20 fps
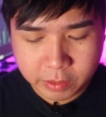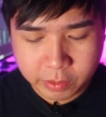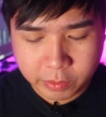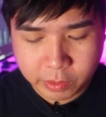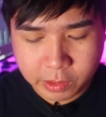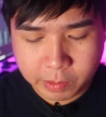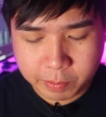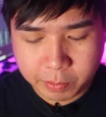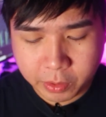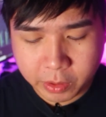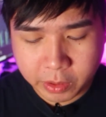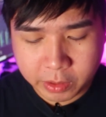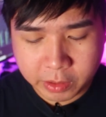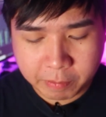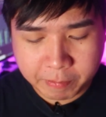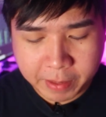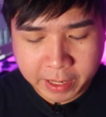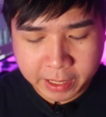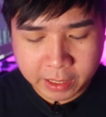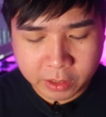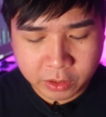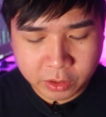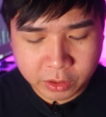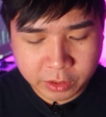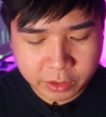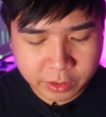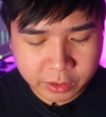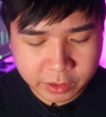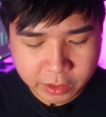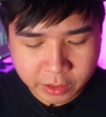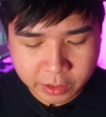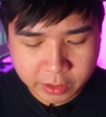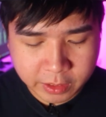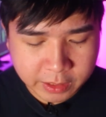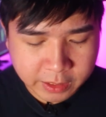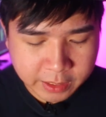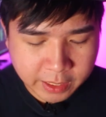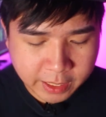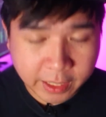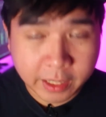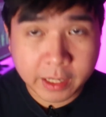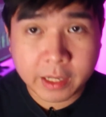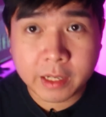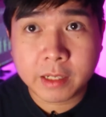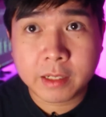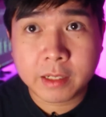I'll put out the package on the side.